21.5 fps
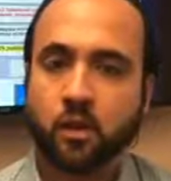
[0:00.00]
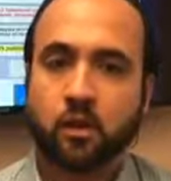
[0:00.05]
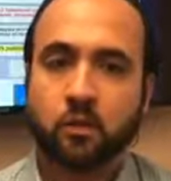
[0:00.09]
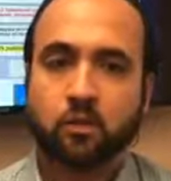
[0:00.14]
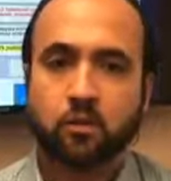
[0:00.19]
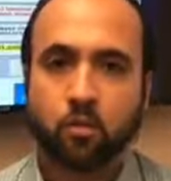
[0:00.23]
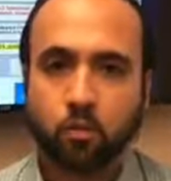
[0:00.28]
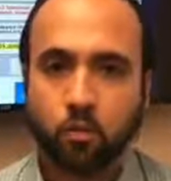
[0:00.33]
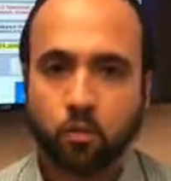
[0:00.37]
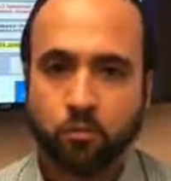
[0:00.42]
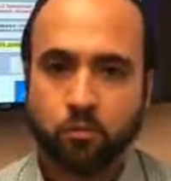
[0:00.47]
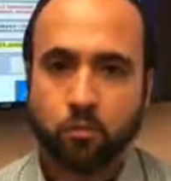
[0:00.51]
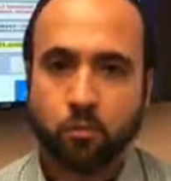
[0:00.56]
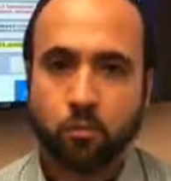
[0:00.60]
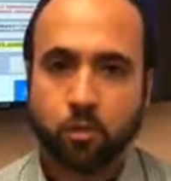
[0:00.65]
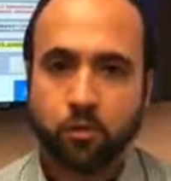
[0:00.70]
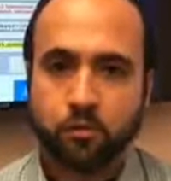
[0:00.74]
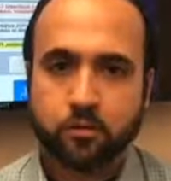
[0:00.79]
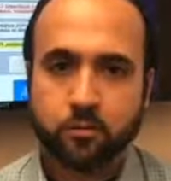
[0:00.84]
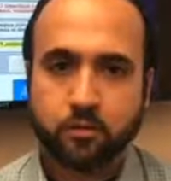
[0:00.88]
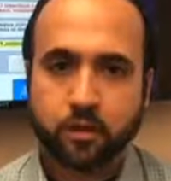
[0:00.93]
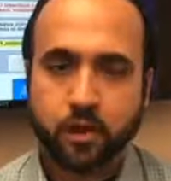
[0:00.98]
So if you
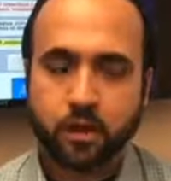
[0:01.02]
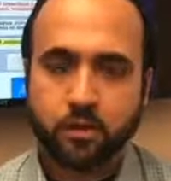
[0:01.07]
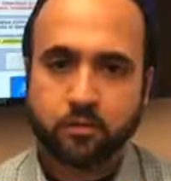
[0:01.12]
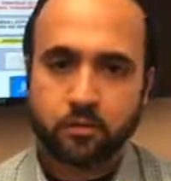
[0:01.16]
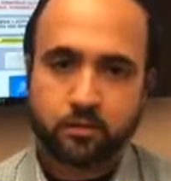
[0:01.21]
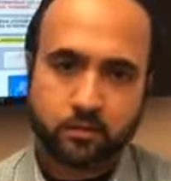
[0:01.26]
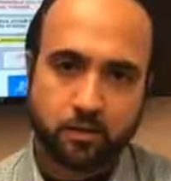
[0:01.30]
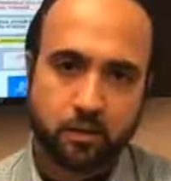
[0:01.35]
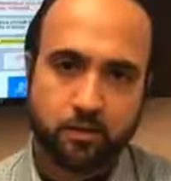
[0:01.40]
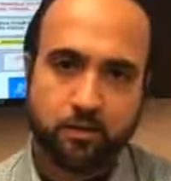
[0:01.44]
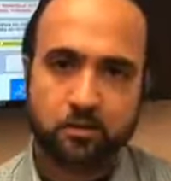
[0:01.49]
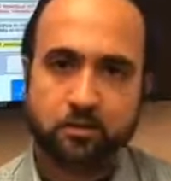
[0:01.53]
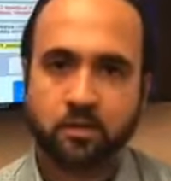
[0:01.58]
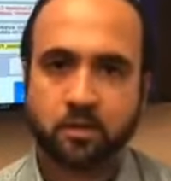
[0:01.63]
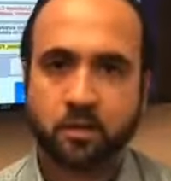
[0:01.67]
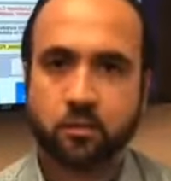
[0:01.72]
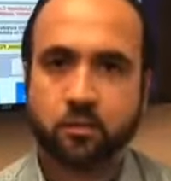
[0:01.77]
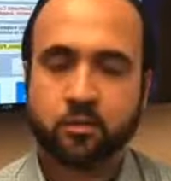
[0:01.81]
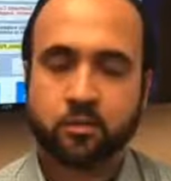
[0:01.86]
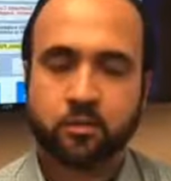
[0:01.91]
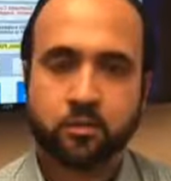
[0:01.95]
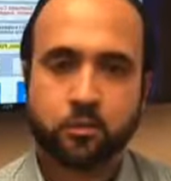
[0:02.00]
multiply 10,000
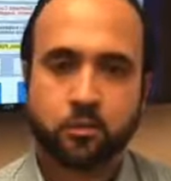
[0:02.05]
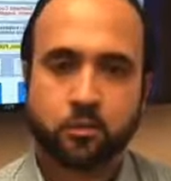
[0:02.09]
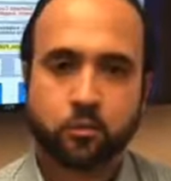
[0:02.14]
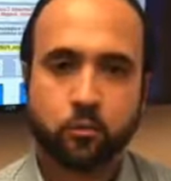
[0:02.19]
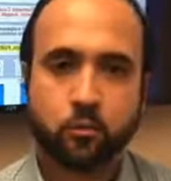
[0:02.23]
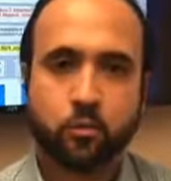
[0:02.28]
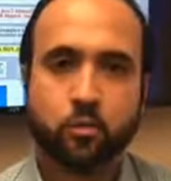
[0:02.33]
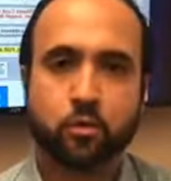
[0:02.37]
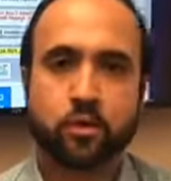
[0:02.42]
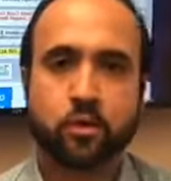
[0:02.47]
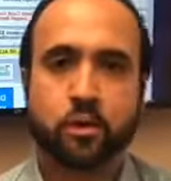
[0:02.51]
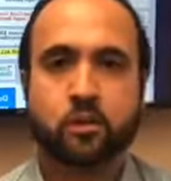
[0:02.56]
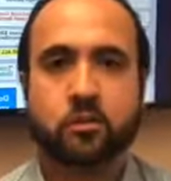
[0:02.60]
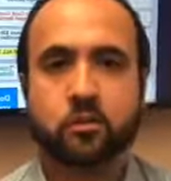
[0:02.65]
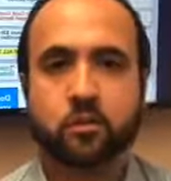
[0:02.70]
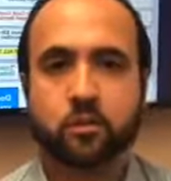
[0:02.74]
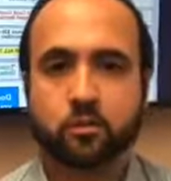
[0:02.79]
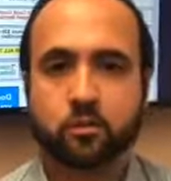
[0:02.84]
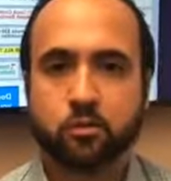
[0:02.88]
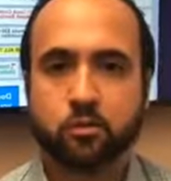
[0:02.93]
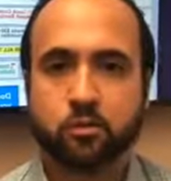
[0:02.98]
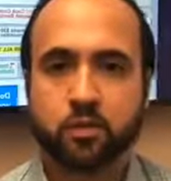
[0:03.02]
times
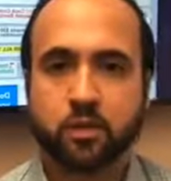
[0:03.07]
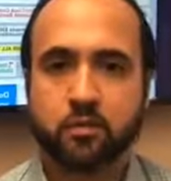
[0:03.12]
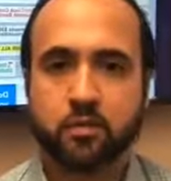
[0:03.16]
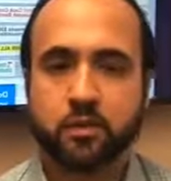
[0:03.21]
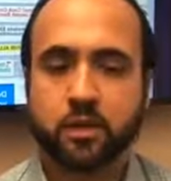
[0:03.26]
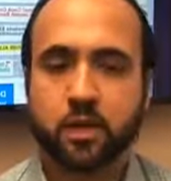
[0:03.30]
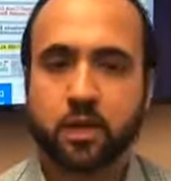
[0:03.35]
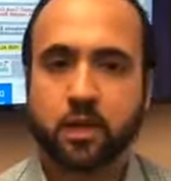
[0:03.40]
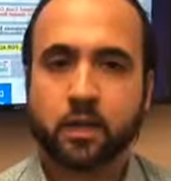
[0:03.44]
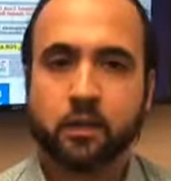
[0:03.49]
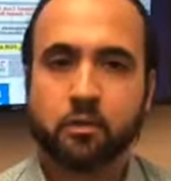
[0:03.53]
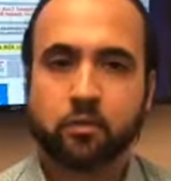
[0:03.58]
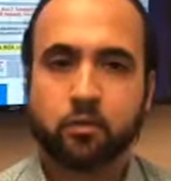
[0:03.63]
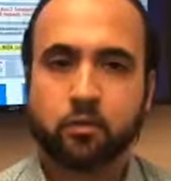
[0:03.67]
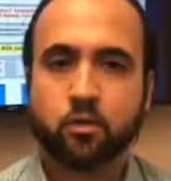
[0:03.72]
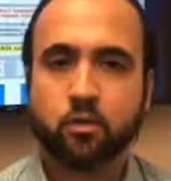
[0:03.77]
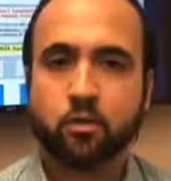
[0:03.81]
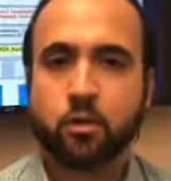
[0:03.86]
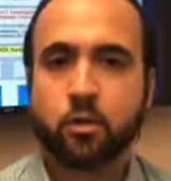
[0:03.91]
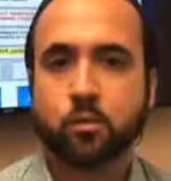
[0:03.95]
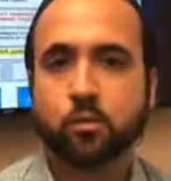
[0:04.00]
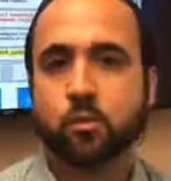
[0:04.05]
2.9627, that gives you
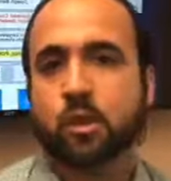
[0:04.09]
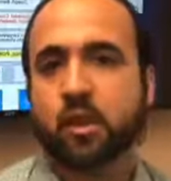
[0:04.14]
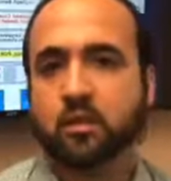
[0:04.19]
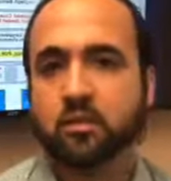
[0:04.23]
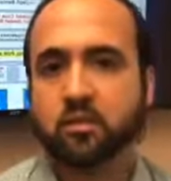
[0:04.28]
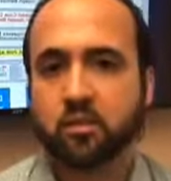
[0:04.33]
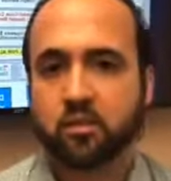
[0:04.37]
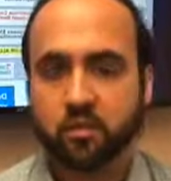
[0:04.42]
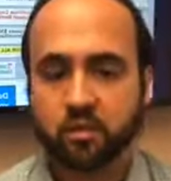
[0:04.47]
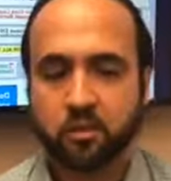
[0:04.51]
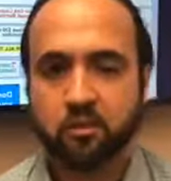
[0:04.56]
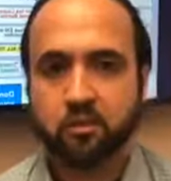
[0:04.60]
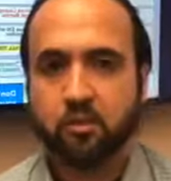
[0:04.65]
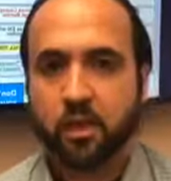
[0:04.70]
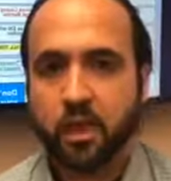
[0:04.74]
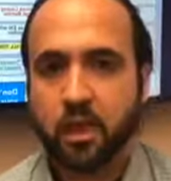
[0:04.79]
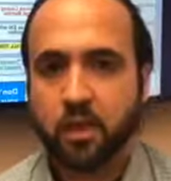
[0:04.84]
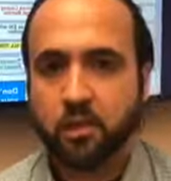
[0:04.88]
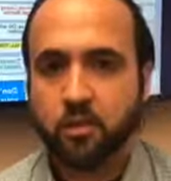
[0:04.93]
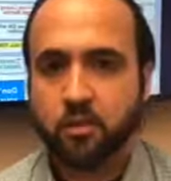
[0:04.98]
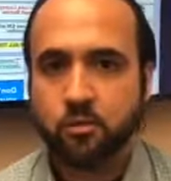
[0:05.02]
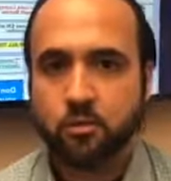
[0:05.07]
your equalized assessed
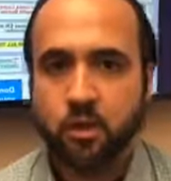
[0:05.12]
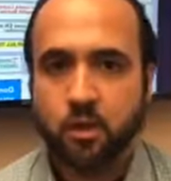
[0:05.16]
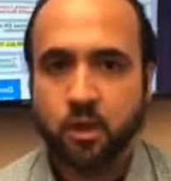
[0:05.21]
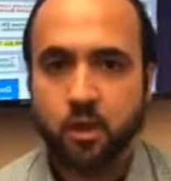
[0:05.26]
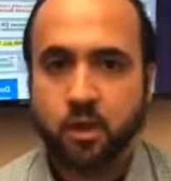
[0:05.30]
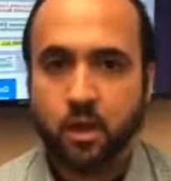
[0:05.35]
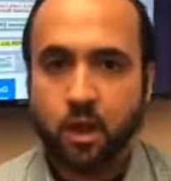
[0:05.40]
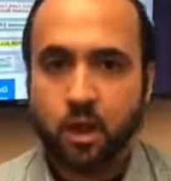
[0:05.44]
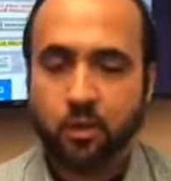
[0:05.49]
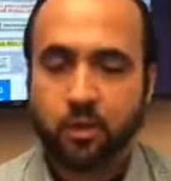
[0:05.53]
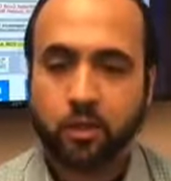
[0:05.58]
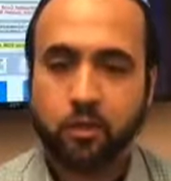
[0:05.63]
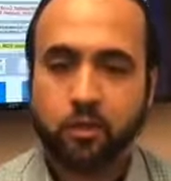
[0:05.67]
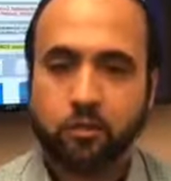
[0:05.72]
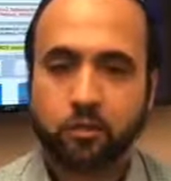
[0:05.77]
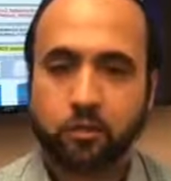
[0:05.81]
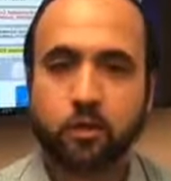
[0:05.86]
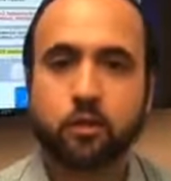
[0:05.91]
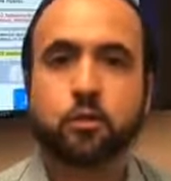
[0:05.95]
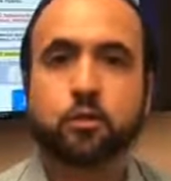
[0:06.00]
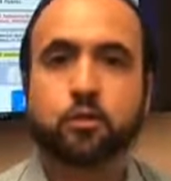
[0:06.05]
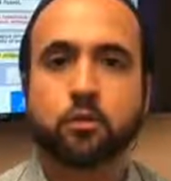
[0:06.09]
value, and then you
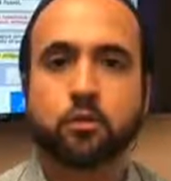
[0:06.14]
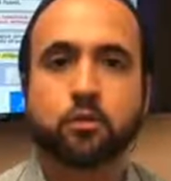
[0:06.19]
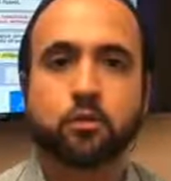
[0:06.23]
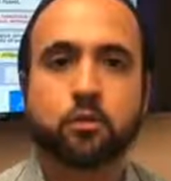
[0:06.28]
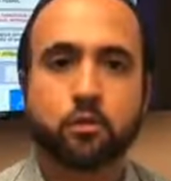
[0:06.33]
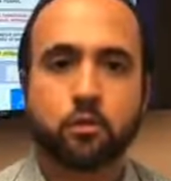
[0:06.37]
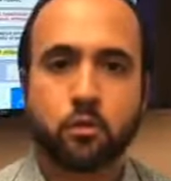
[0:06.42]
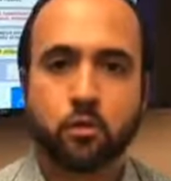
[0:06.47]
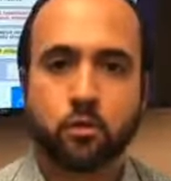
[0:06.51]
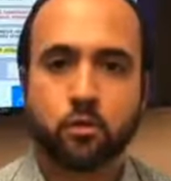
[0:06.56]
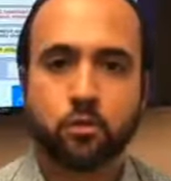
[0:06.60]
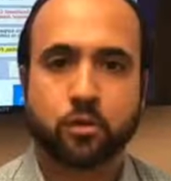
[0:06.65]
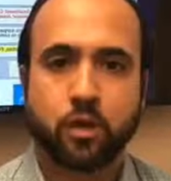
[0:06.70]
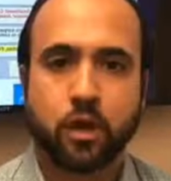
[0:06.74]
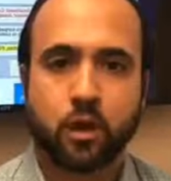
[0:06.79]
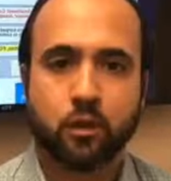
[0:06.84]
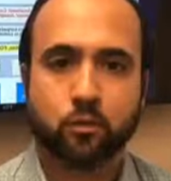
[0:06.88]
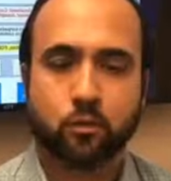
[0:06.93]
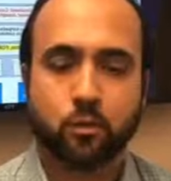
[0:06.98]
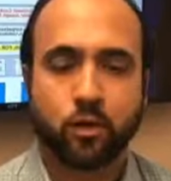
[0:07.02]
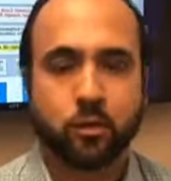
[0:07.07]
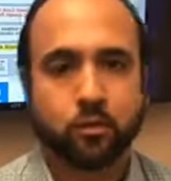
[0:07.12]
take your local, local
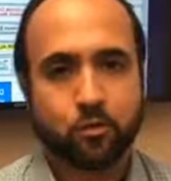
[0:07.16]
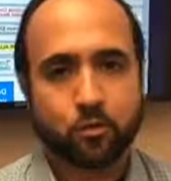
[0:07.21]
tax rate.